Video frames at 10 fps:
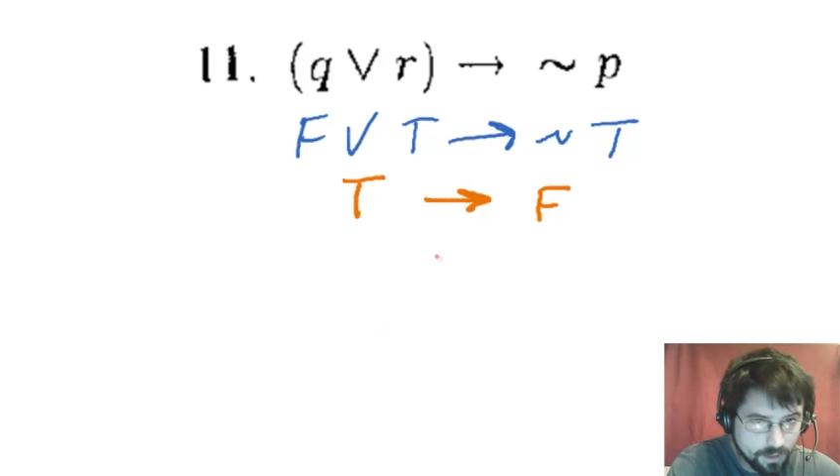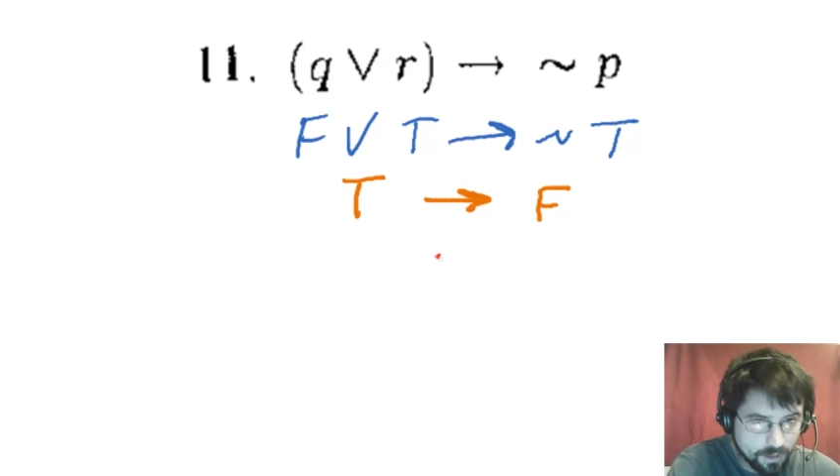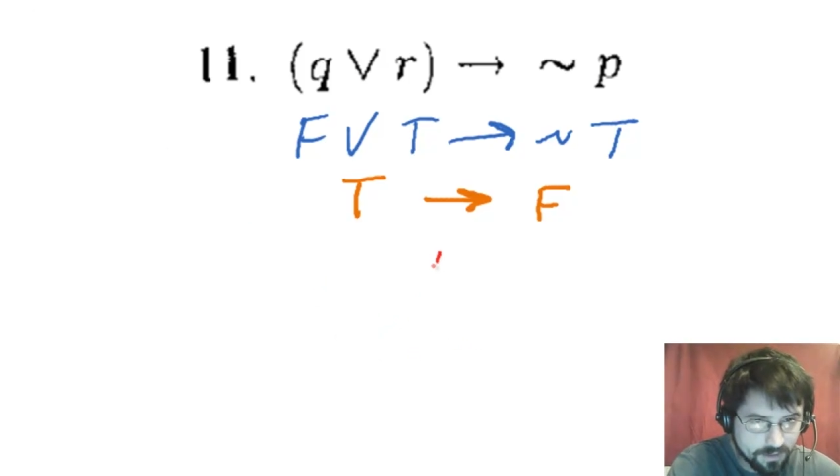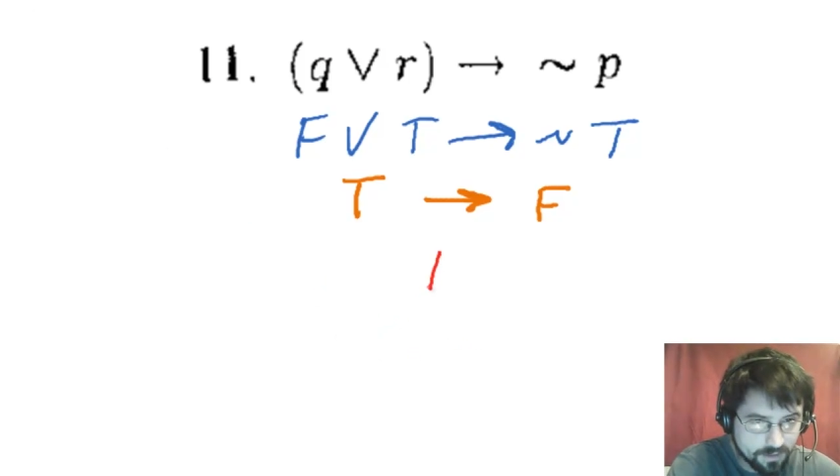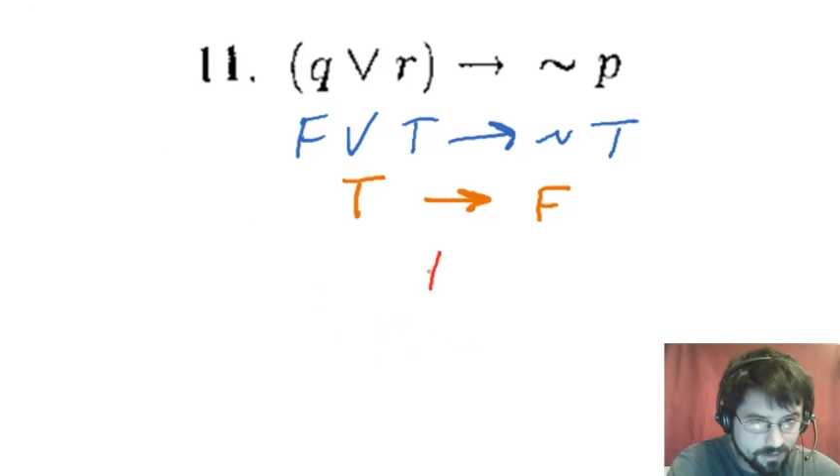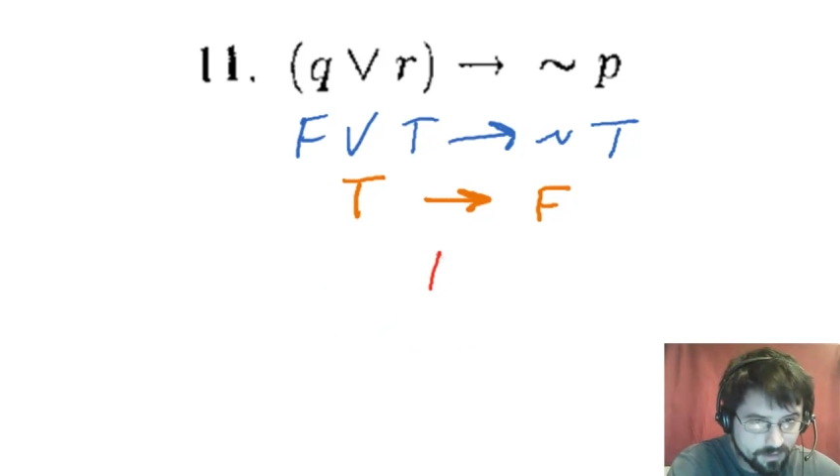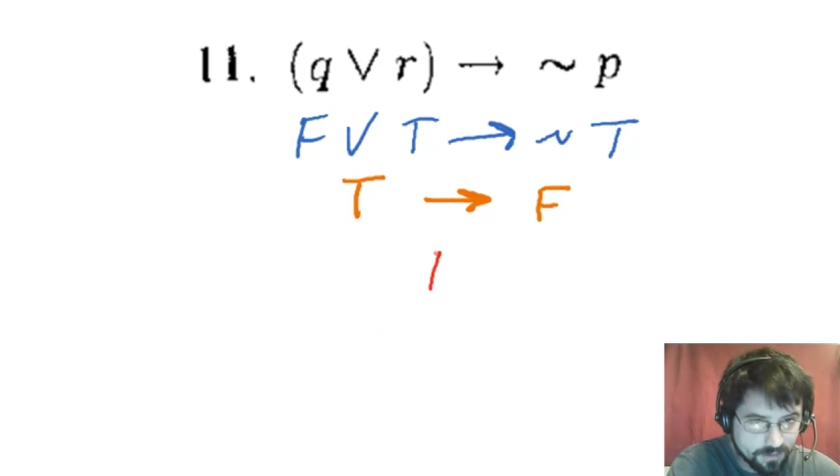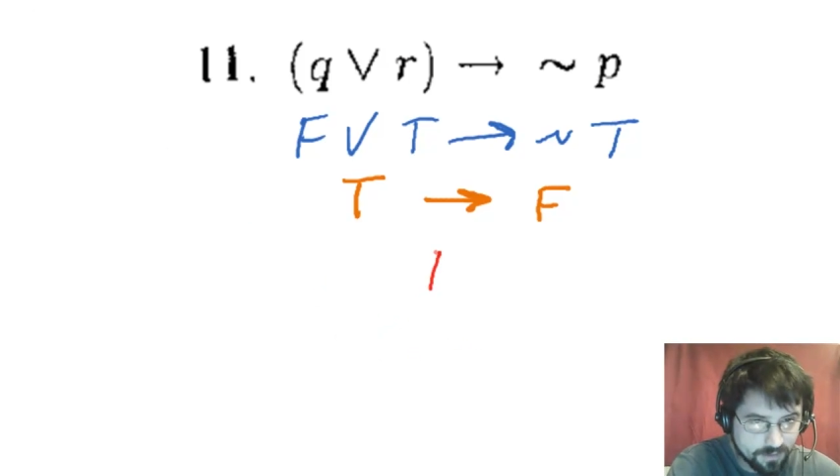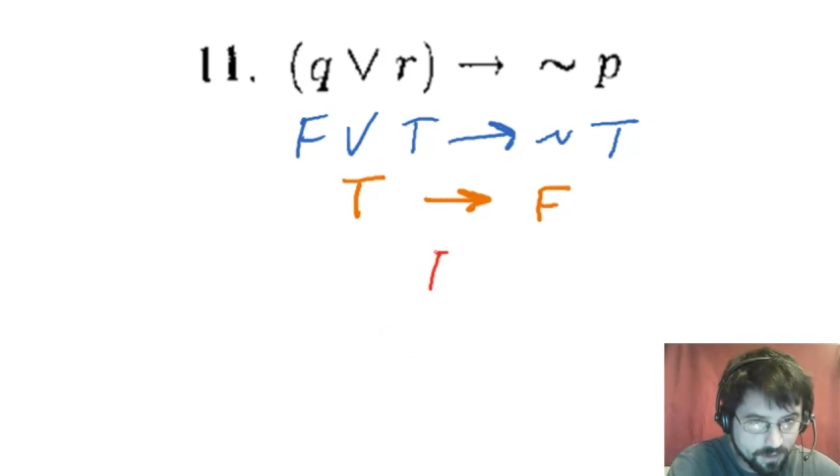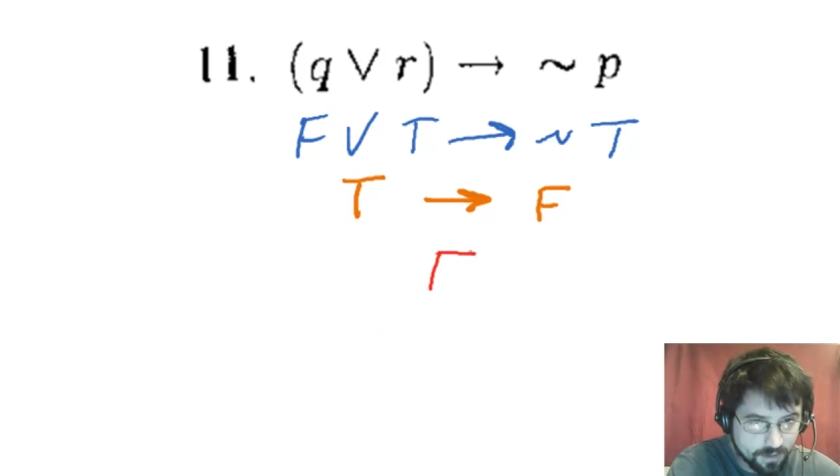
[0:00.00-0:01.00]
leads to
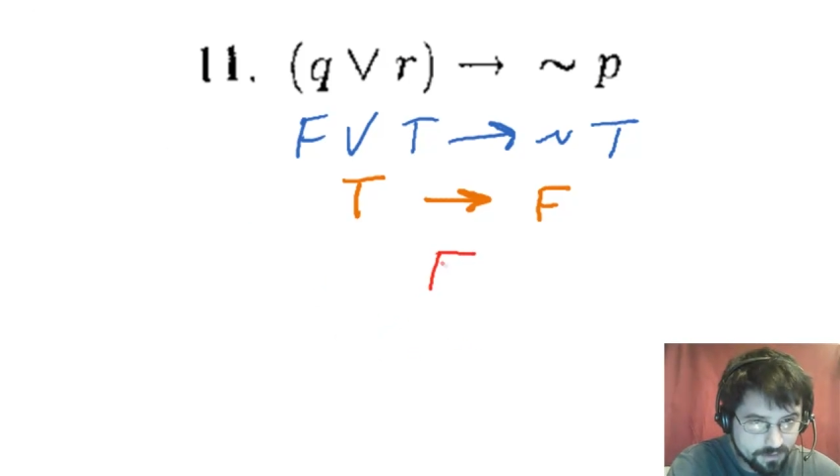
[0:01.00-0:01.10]
false.